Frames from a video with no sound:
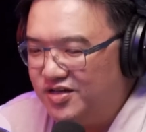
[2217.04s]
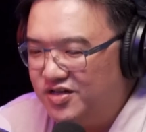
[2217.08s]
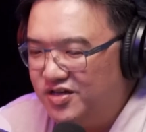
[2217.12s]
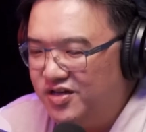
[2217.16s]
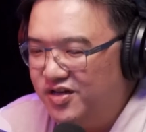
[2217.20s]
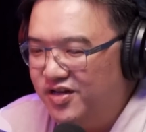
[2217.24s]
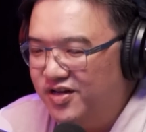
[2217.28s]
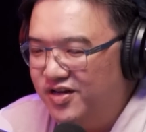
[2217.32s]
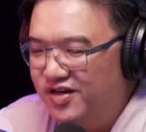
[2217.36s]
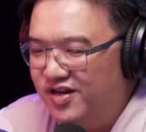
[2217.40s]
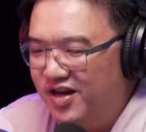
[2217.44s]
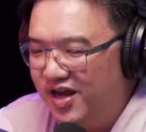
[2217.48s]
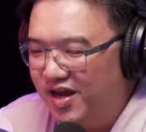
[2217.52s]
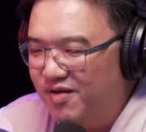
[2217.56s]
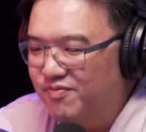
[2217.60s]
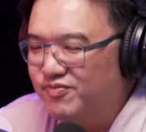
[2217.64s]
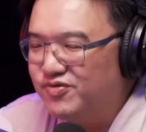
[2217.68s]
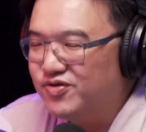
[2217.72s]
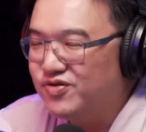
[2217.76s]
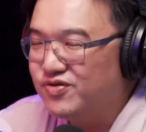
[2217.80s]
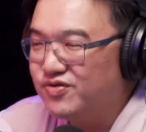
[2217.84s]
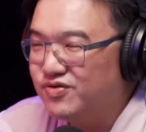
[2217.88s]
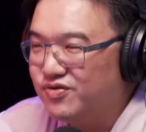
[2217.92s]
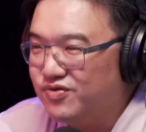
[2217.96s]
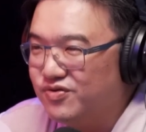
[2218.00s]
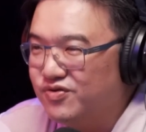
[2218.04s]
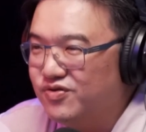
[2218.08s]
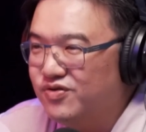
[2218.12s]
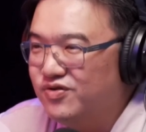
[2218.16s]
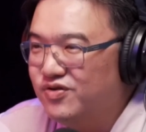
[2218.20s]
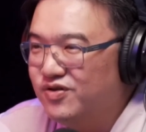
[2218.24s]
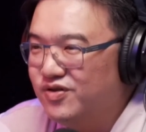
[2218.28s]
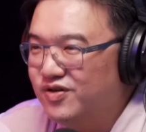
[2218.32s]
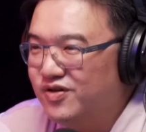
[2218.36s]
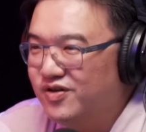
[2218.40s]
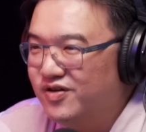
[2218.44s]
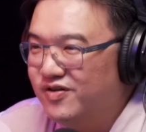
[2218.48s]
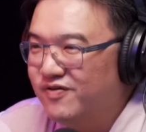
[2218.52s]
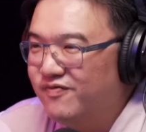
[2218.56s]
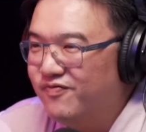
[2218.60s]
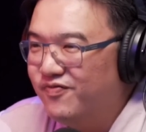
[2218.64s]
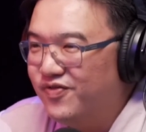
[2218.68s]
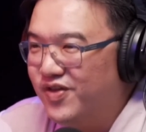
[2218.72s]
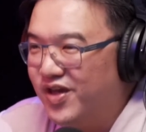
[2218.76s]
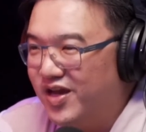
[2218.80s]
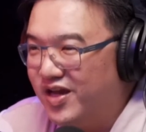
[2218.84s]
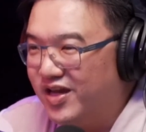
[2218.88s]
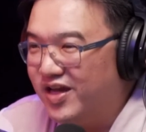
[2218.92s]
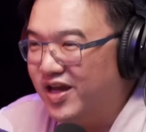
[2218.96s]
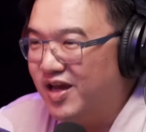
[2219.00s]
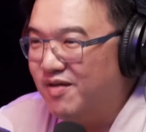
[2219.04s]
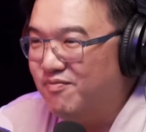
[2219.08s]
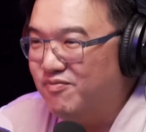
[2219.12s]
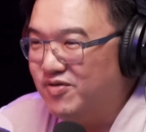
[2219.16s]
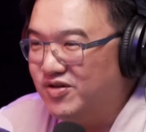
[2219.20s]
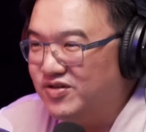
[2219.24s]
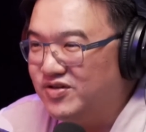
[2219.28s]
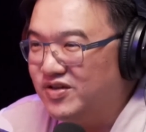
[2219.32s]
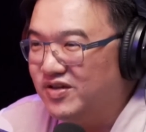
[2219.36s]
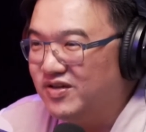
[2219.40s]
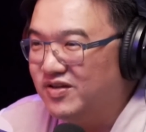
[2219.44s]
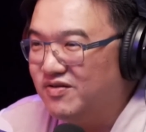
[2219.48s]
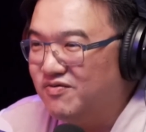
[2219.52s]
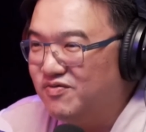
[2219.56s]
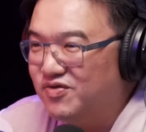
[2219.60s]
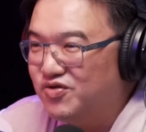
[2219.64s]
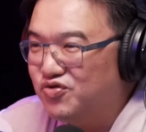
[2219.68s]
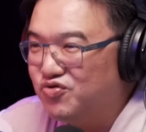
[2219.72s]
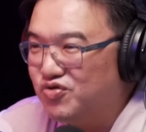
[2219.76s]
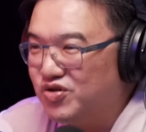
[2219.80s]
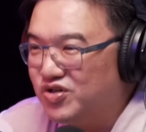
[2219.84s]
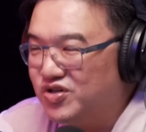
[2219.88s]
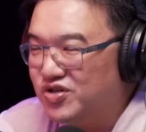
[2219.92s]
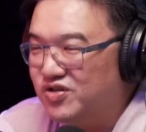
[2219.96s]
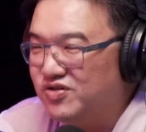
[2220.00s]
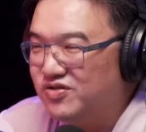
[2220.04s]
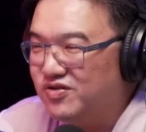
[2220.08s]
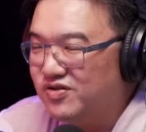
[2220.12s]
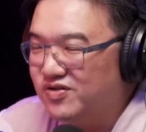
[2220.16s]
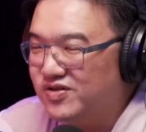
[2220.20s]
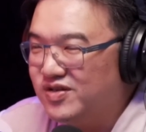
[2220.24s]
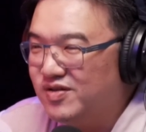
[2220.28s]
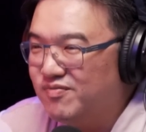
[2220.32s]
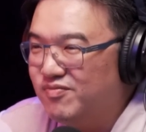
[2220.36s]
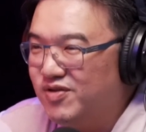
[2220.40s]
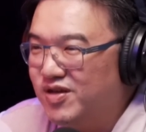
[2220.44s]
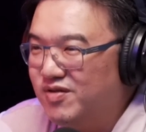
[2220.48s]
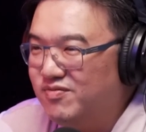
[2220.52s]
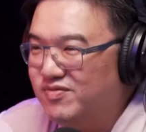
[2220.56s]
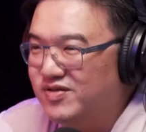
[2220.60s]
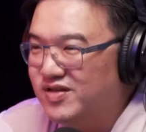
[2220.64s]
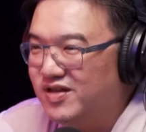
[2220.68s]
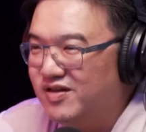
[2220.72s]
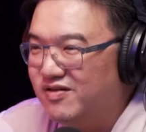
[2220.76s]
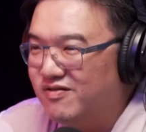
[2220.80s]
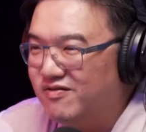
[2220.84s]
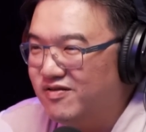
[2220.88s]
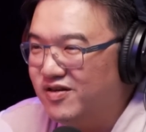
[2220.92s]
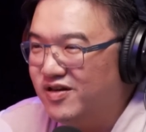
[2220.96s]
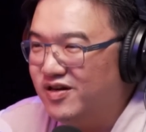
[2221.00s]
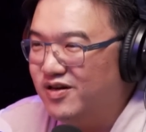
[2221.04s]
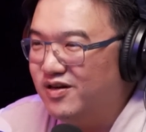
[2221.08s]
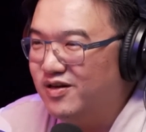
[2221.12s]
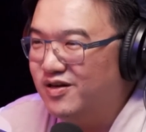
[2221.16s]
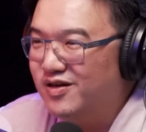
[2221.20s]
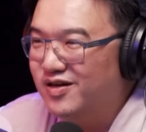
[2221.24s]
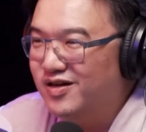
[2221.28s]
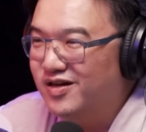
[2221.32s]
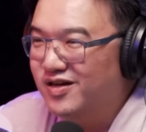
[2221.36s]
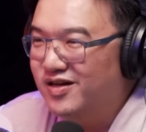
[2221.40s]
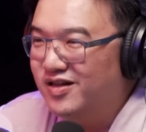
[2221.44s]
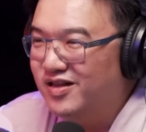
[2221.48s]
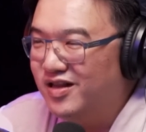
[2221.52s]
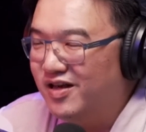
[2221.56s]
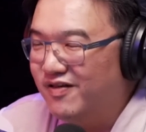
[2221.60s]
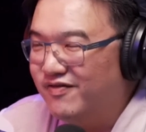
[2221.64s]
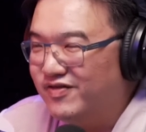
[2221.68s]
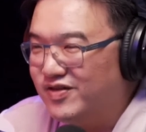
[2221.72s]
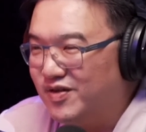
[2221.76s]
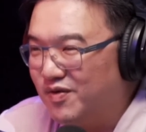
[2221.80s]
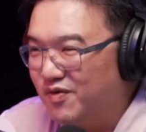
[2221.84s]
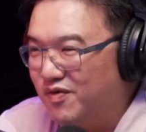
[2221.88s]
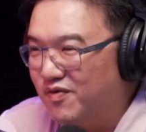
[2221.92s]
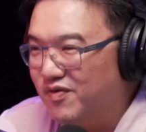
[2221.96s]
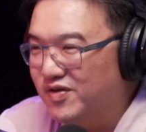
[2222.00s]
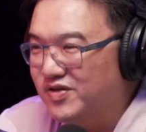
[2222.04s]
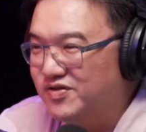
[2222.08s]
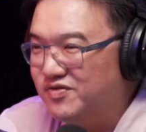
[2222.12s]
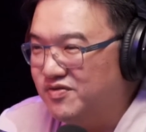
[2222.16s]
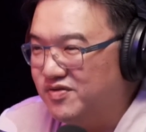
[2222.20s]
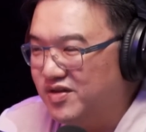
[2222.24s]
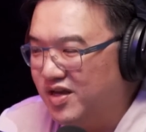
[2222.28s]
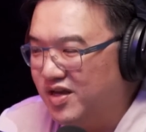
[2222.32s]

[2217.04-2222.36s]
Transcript: actually names also, there can be certain restrictions on some names, right? Like if someone wants to